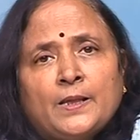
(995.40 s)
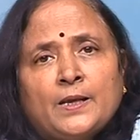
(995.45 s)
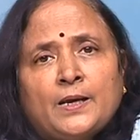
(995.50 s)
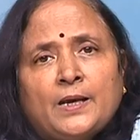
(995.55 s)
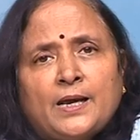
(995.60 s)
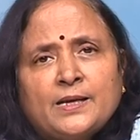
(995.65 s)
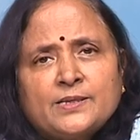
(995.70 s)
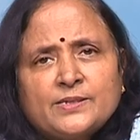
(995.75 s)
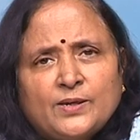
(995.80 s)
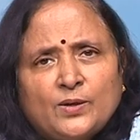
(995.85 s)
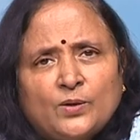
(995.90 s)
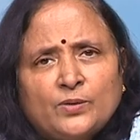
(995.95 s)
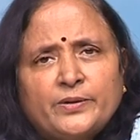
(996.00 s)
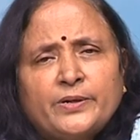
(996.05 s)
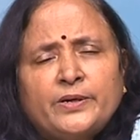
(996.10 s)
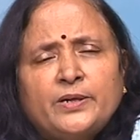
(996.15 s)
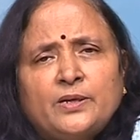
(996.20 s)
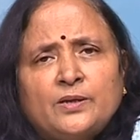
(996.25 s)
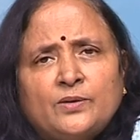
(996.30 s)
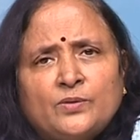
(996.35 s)
As I
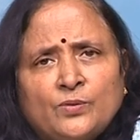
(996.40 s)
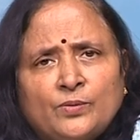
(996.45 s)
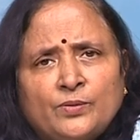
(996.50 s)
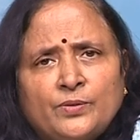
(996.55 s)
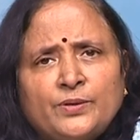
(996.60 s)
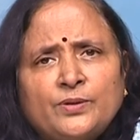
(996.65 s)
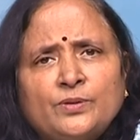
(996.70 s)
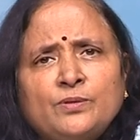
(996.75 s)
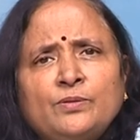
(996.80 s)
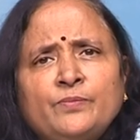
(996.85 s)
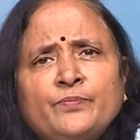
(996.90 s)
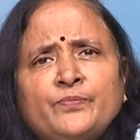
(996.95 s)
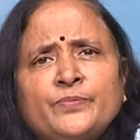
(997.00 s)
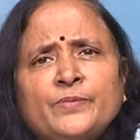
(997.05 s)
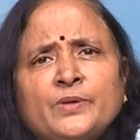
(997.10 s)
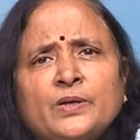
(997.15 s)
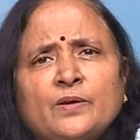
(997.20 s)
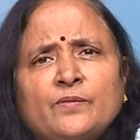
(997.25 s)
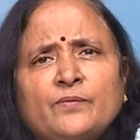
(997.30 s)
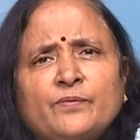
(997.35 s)
already told you,
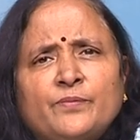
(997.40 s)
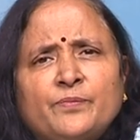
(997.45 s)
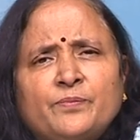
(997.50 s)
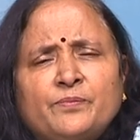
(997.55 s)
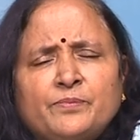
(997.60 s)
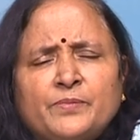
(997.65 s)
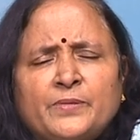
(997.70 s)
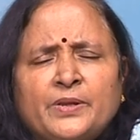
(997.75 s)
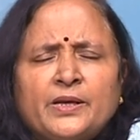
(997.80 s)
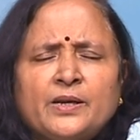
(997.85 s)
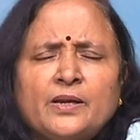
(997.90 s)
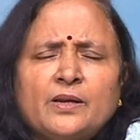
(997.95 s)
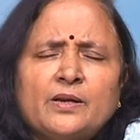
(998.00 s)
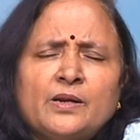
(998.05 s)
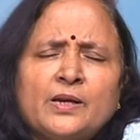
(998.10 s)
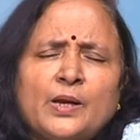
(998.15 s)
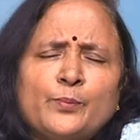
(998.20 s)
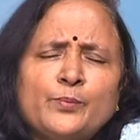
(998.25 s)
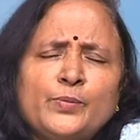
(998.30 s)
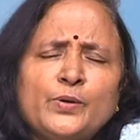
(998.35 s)
there are a
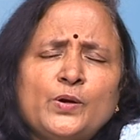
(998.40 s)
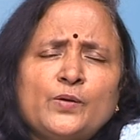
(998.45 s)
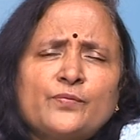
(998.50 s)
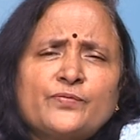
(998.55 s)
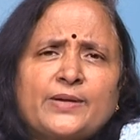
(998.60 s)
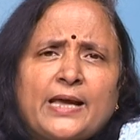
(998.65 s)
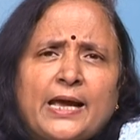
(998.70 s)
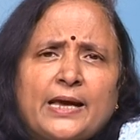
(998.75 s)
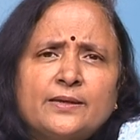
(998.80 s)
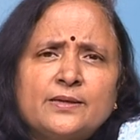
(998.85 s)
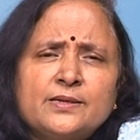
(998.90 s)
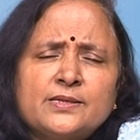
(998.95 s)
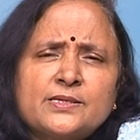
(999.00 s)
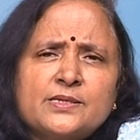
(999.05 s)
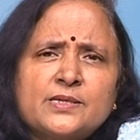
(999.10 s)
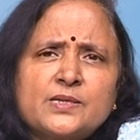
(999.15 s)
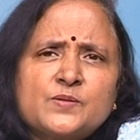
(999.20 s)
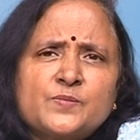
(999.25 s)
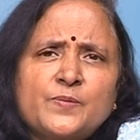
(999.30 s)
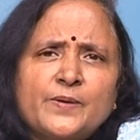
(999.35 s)
number of cannons
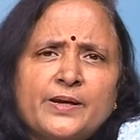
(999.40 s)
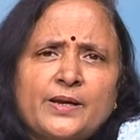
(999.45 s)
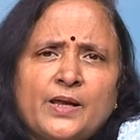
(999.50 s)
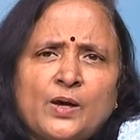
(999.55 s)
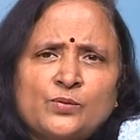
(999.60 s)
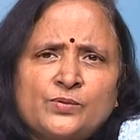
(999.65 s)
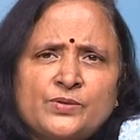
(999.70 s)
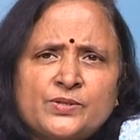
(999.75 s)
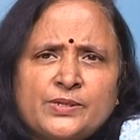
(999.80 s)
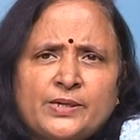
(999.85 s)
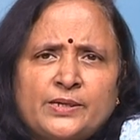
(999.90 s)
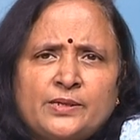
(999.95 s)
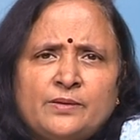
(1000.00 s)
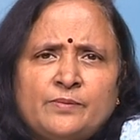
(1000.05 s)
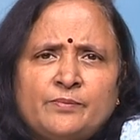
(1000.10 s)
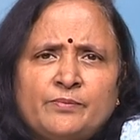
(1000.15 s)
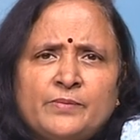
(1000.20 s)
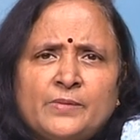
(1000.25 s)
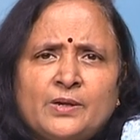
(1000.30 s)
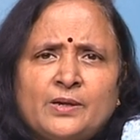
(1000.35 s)
displayed outside,
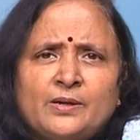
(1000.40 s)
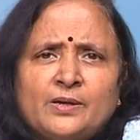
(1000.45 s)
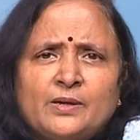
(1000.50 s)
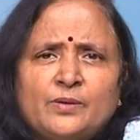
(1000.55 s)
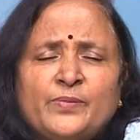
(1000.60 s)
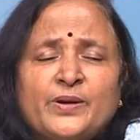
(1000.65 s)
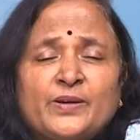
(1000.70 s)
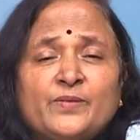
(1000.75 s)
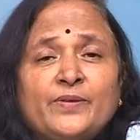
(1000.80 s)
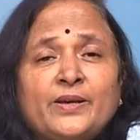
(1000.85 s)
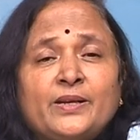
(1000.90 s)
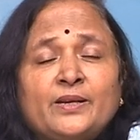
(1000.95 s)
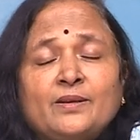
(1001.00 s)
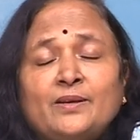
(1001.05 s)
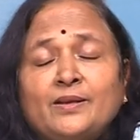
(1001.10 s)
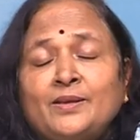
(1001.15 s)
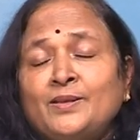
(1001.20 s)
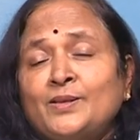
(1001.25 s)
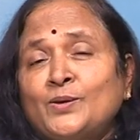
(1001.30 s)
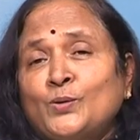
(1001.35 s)
but when
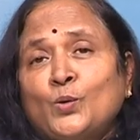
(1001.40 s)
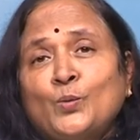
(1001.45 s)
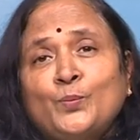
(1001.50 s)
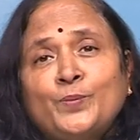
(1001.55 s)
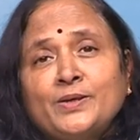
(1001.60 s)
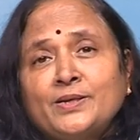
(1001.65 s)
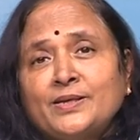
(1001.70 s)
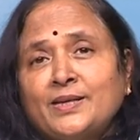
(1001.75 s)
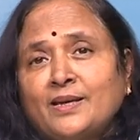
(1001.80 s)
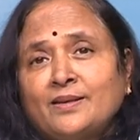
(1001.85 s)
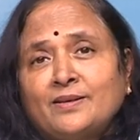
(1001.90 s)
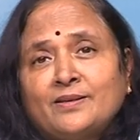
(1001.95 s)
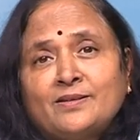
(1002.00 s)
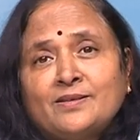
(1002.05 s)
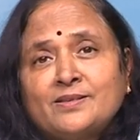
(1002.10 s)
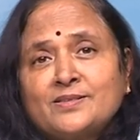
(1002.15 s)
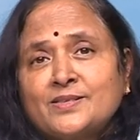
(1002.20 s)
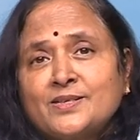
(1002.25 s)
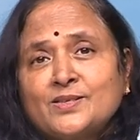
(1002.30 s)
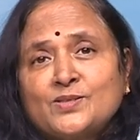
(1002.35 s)
in the open
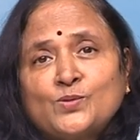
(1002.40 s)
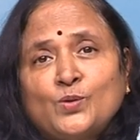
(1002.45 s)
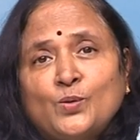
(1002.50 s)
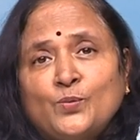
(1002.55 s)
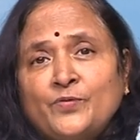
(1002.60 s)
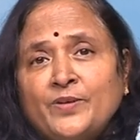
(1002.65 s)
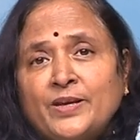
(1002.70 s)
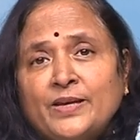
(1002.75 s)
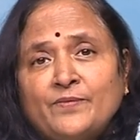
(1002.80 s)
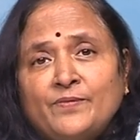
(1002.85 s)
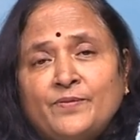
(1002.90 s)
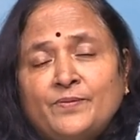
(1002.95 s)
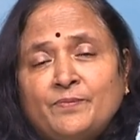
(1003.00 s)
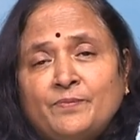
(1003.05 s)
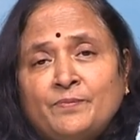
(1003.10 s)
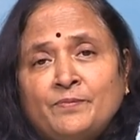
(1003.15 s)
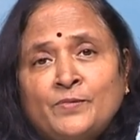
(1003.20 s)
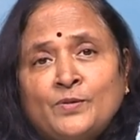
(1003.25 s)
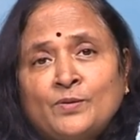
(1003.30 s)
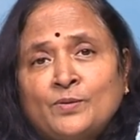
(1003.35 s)
galleries, there is no way,
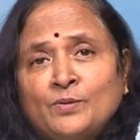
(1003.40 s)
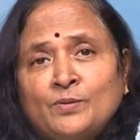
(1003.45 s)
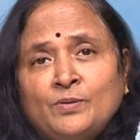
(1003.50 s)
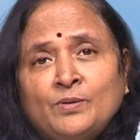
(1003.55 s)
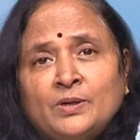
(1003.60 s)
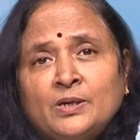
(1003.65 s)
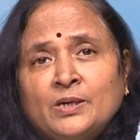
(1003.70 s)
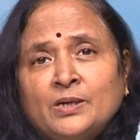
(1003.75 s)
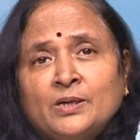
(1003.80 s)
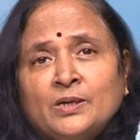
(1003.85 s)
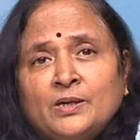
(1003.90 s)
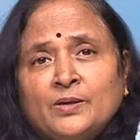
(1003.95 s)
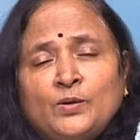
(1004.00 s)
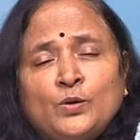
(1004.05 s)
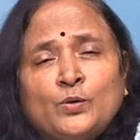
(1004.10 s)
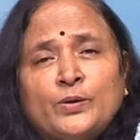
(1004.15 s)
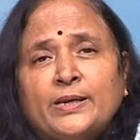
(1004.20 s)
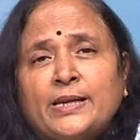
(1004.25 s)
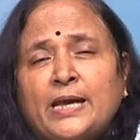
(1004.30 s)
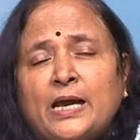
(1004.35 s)
you
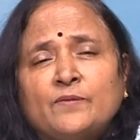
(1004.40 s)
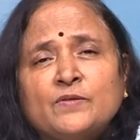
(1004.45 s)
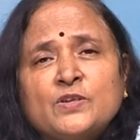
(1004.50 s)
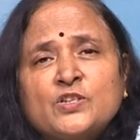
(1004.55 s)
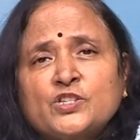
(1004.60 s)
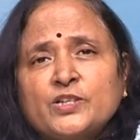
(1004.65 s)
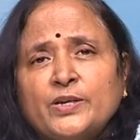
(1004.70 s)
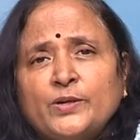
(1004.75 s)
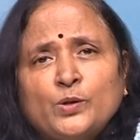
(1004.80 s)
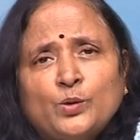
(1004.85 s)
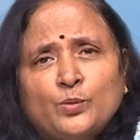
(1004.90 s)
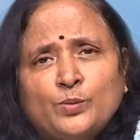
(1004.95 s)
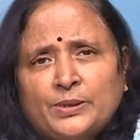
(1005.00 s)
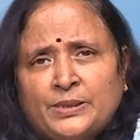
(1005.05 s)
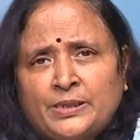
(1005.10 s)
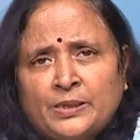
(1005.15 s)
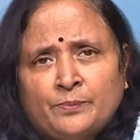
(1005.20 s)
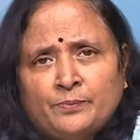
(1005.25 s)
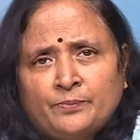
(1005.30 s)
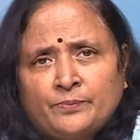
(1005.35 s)
can have a shed over
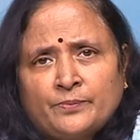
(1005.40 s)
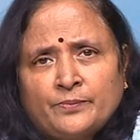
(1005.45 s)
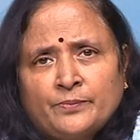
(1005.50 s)
them